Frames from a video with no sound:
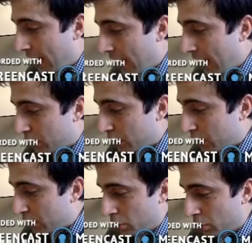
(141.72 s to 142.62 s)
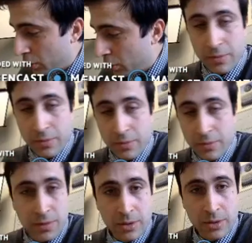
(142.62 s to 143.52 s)
2 to the power of 0
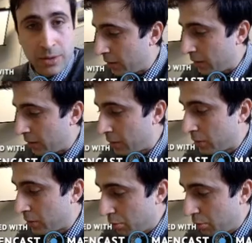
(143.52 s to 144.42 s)
equals 1,